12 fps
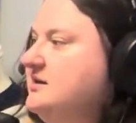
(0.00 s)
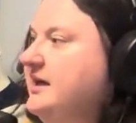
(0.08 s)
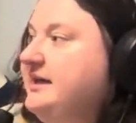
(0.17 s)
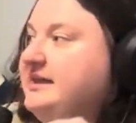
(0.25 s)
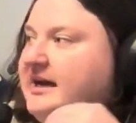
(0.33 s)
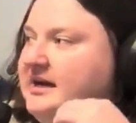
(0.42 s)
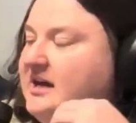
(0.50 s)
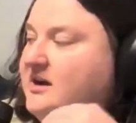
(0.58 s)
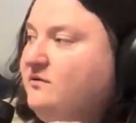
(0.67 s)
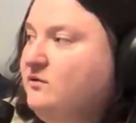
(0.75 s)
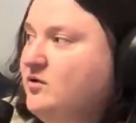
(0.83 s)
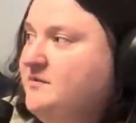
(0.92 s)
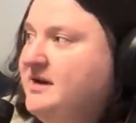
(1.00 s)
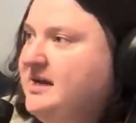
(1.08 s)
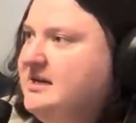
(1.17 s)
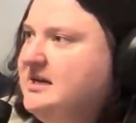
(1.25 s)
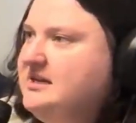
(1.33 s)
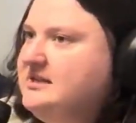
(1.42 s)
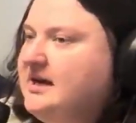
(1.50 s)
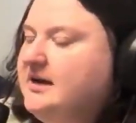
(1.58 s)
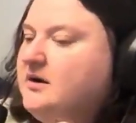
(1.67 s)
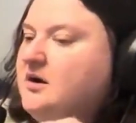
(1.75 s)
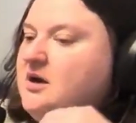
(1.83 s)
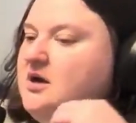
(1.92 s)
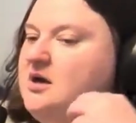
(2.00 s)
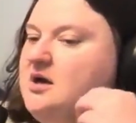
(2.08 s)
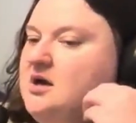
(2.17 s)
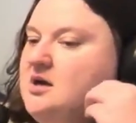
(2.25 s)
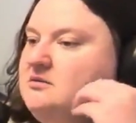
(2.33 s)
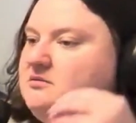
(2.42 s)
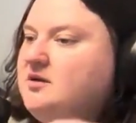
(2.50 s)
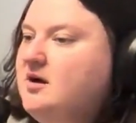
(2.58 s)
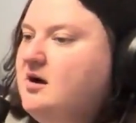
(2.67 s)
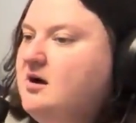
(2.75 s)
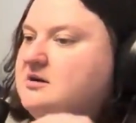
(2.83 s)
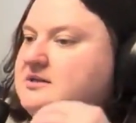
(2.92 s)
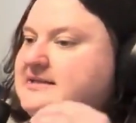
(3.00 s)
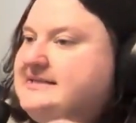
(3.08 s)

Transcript: like that kind of ruminating, that long